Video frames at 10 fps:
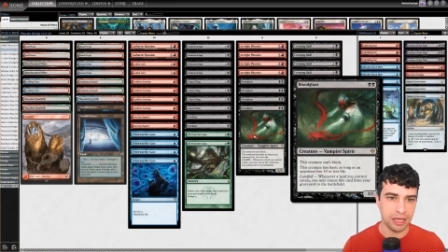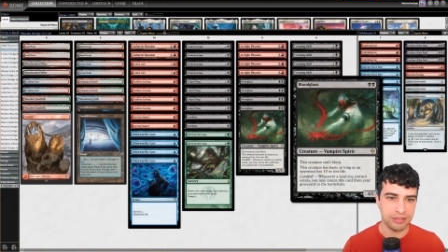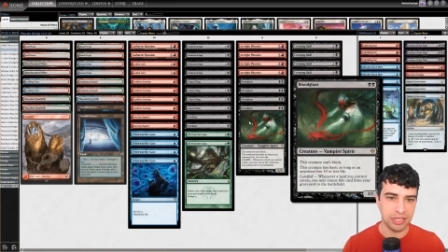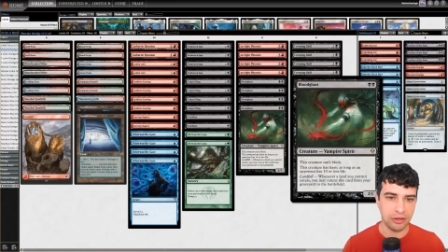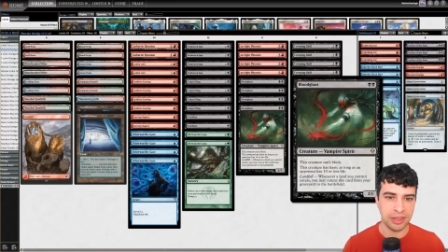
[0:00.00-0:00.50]

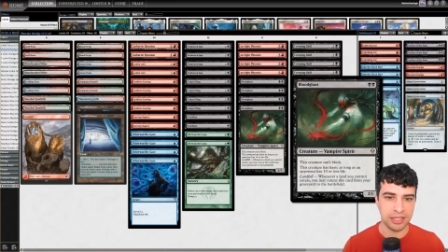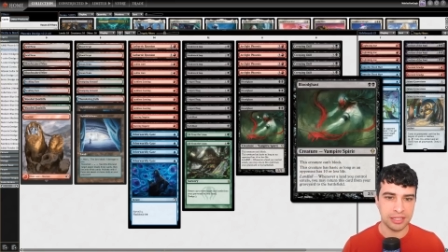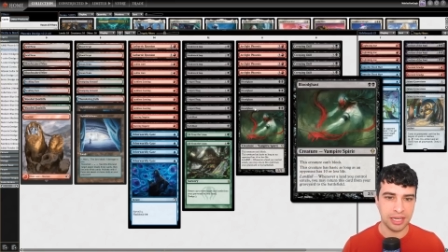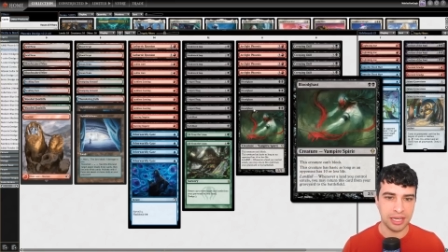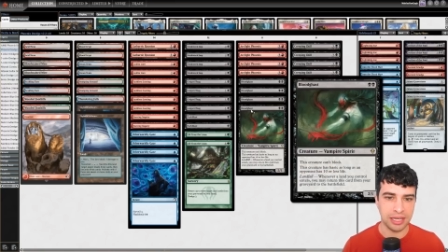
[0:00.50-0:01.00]
Every now and
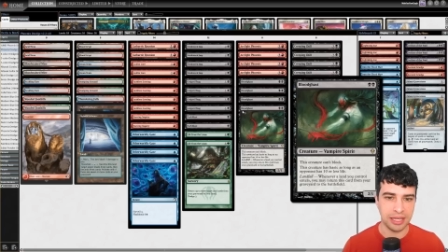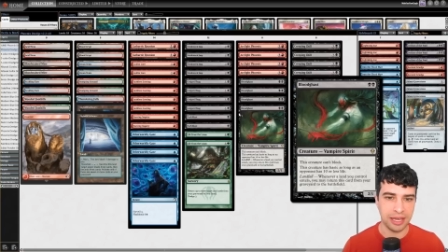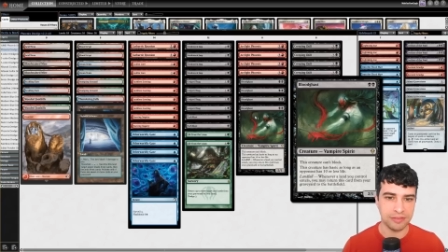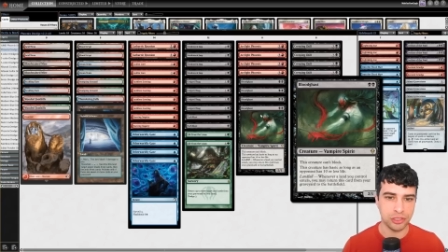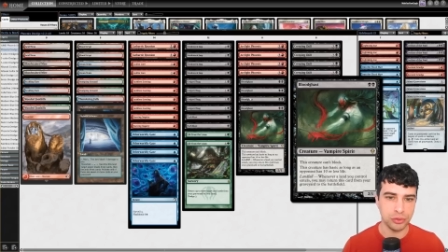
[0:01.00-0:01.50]
then I
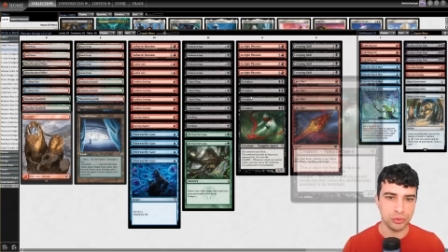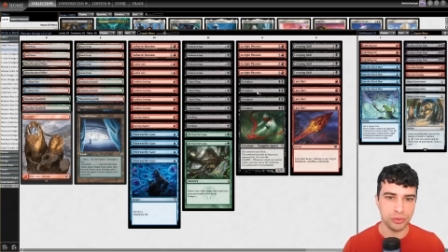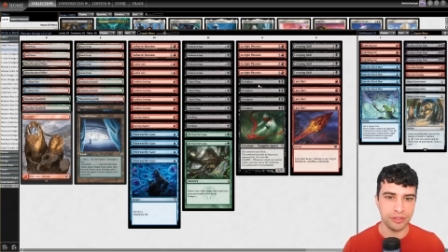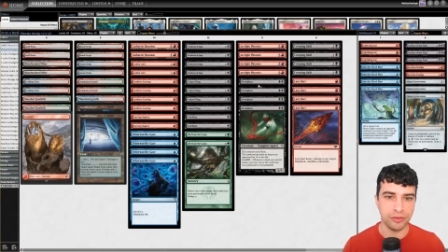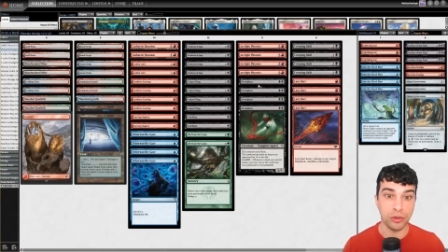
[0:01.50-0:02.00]
have 2,
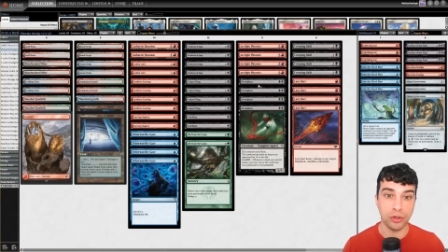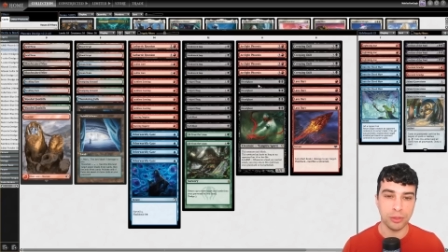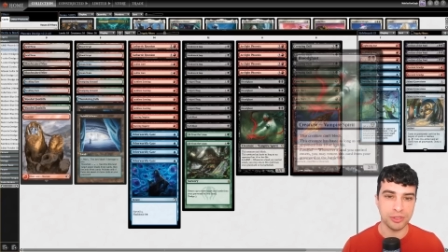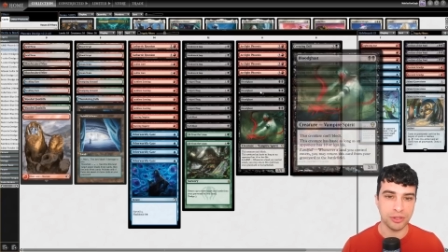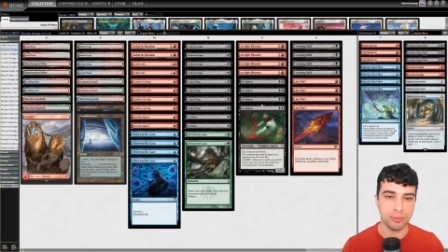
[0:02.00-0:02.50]
3, 4
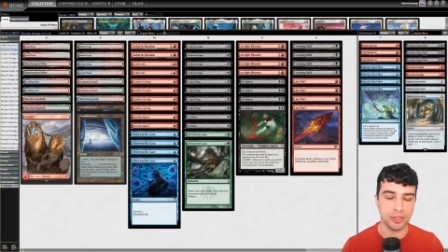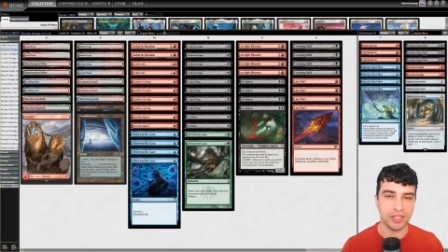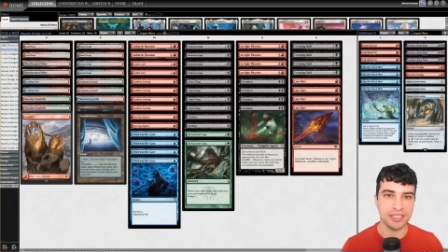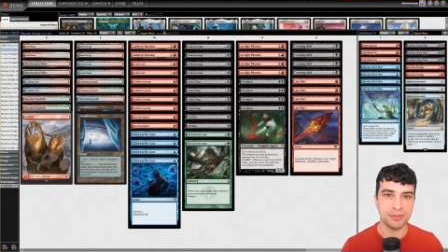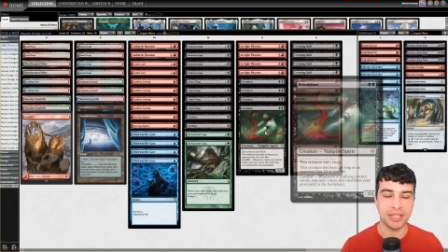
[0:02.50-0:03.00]
copies of
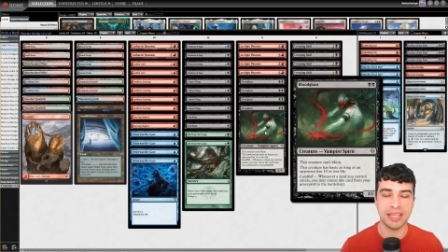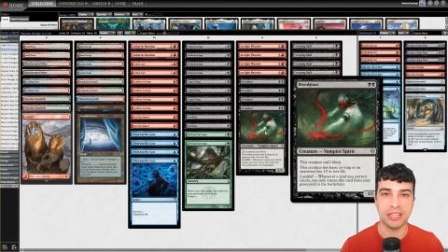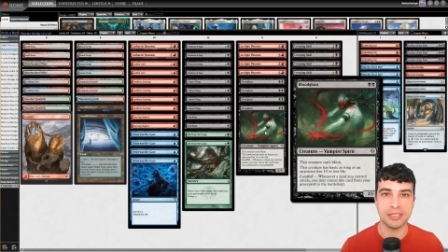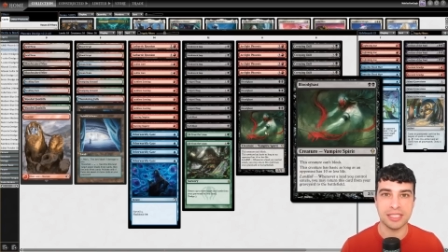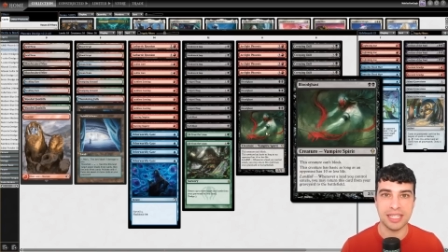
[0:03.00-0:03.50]
Bloodghast, but I
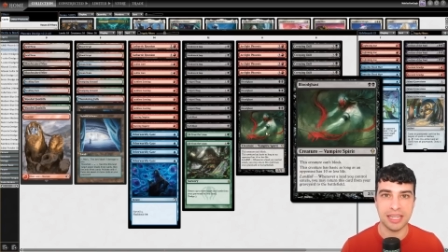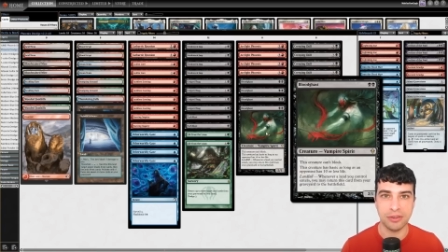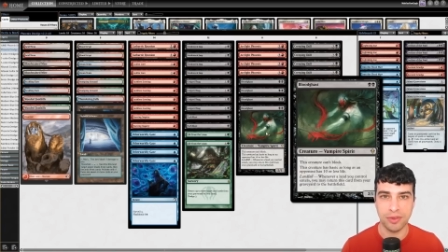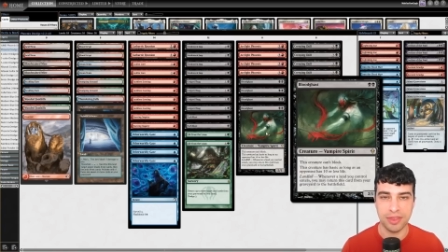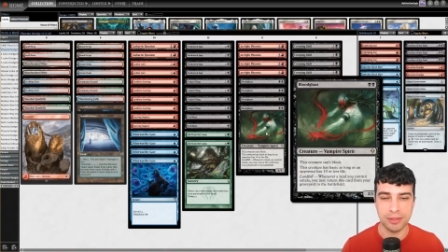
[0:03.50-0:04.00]
cannot
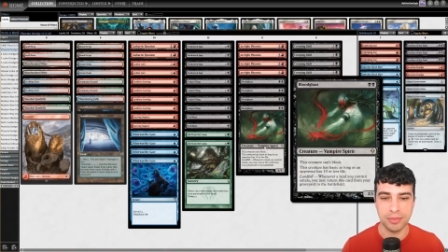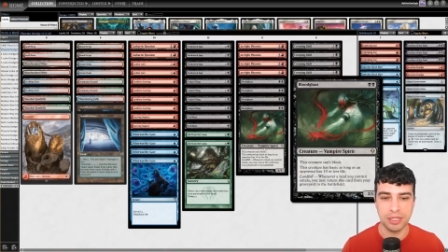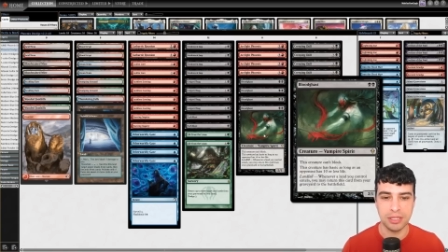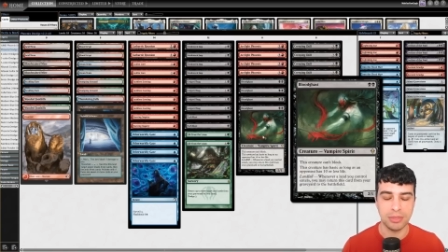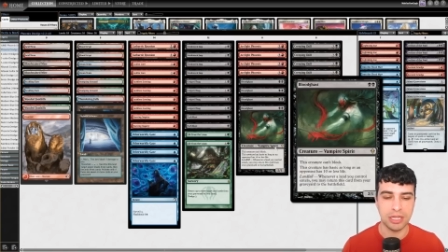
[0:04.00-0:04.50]
attack with them
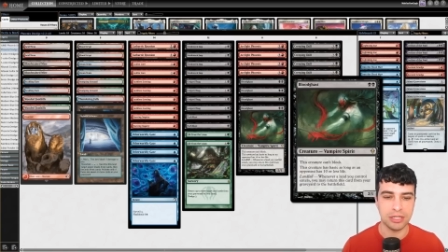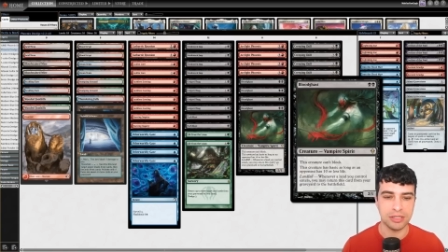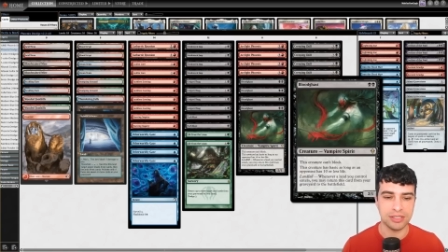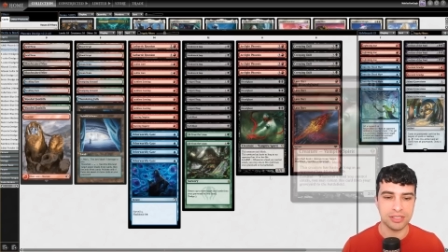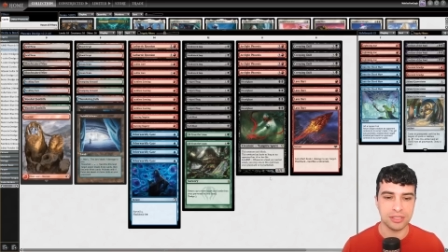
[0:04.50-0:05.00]

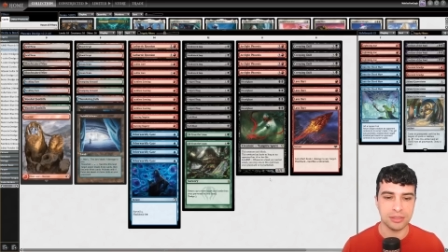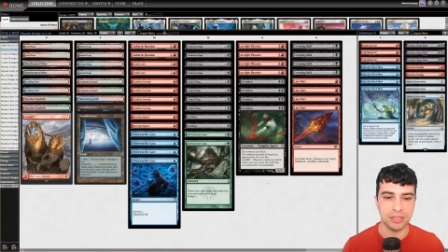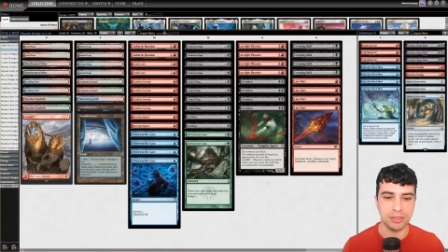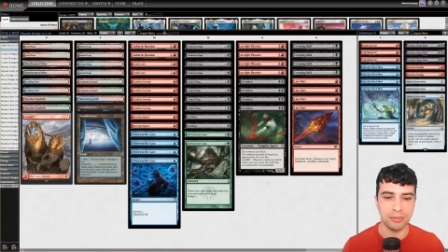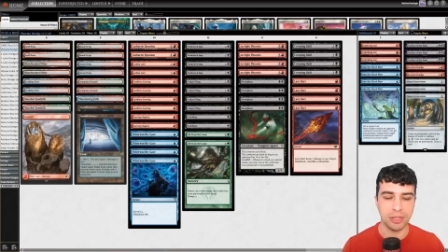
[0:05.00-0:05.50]
because
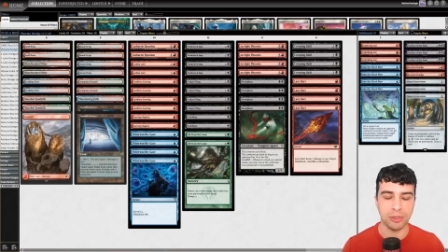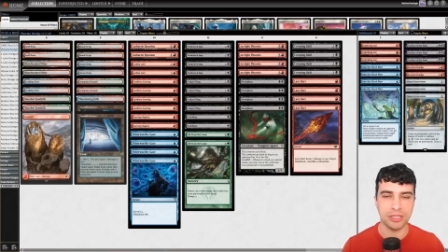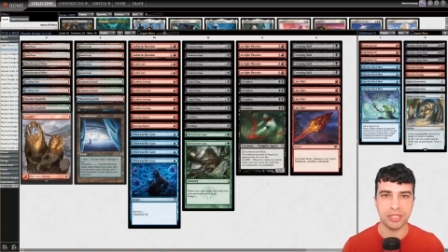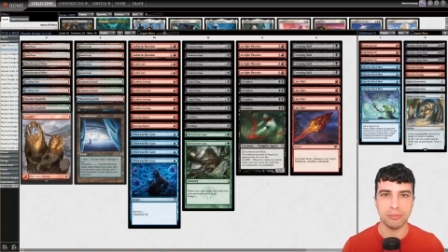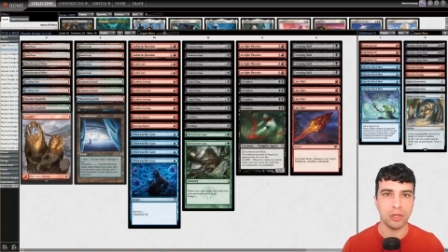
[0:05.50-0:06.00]
my
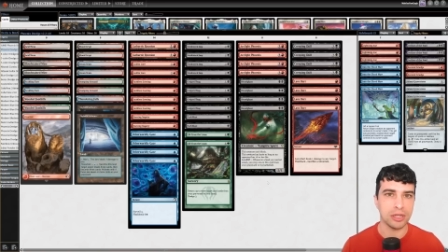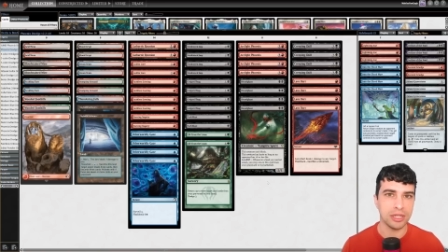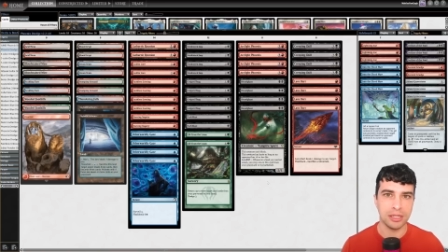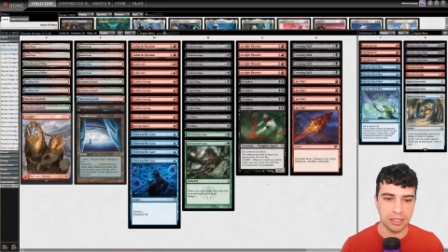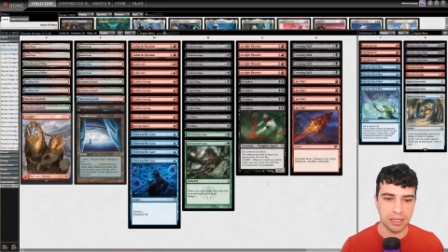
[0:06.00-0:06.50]
opponent can
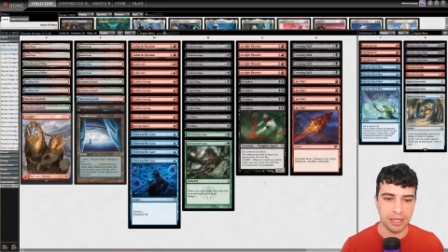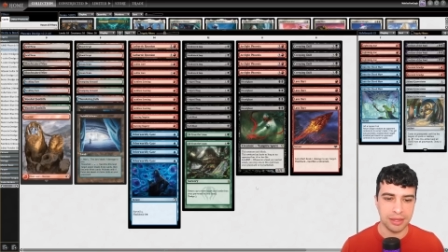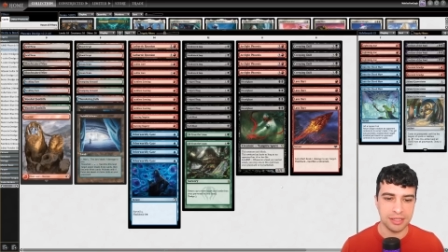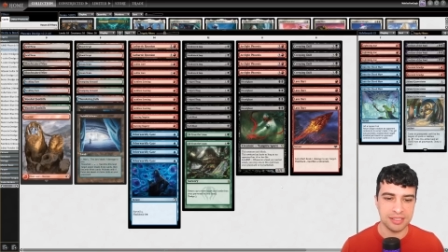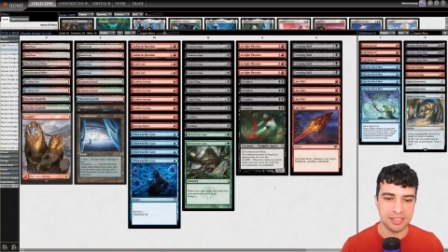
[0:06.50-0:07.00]
block.
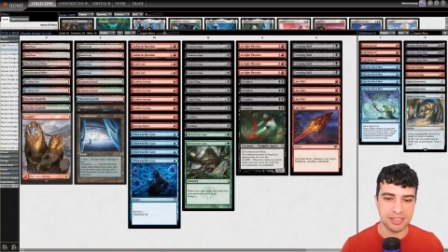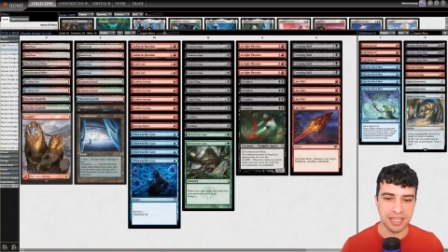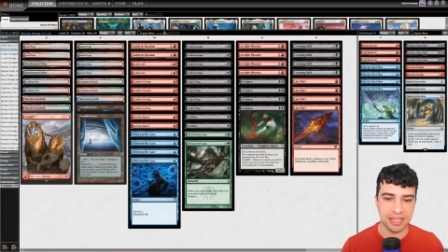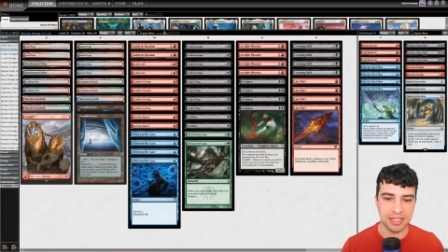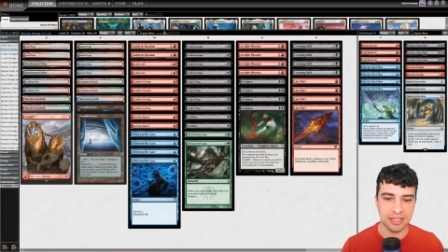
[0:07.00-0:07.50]
And this
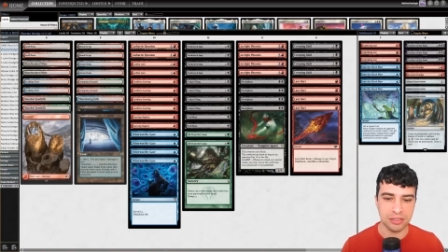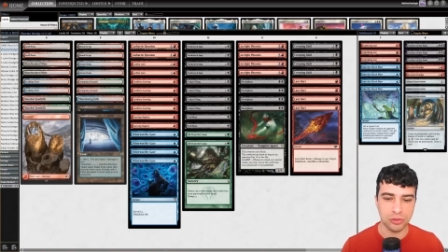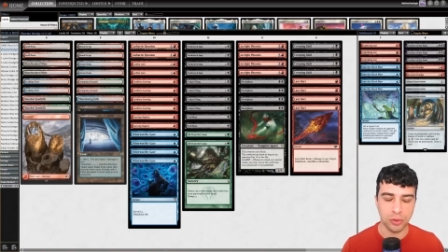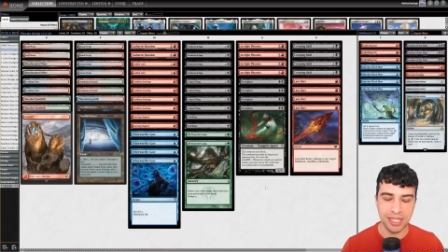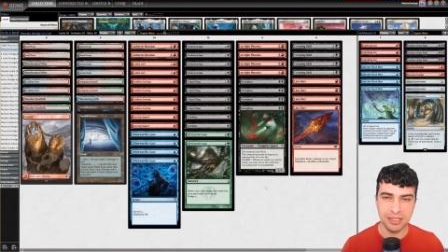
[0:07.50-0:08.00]
deck
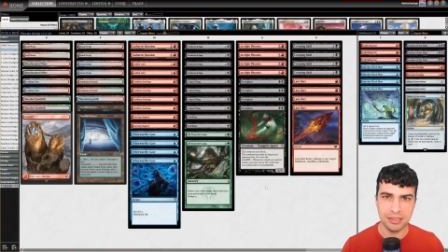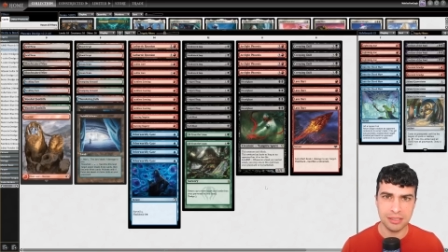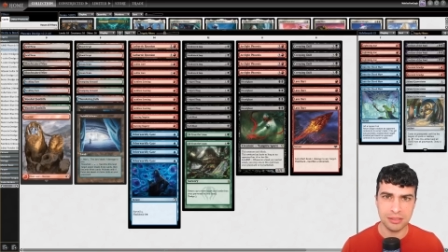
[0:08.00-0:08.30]
tries